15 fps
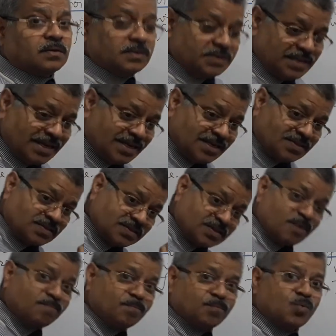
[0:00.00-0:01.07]
There is
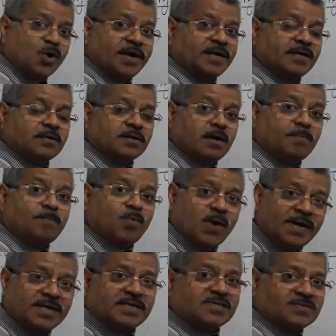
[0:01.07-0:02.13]
some point, a
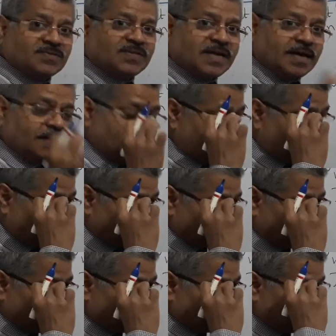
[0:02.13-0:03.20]
point is there,
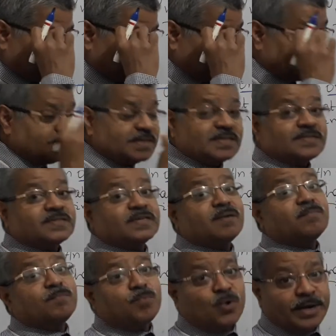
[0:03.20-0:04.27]
but that is
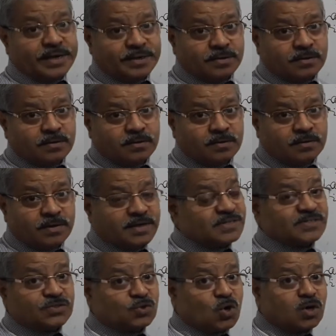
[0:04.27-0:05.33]
some point.
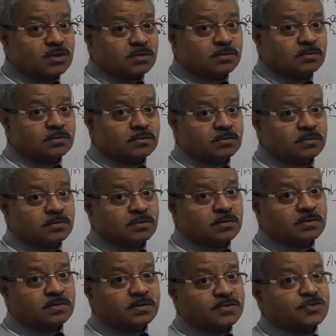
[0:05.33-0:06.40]
It's not
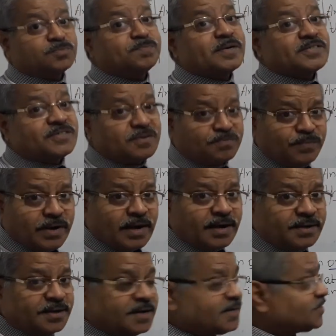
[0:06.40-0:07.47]

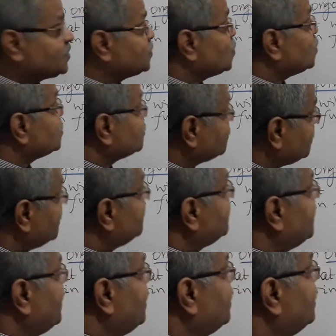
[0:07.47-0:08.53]
specified, it's not
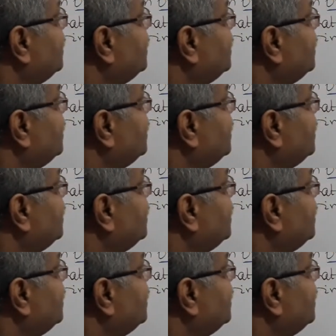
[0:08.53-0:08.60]
certain.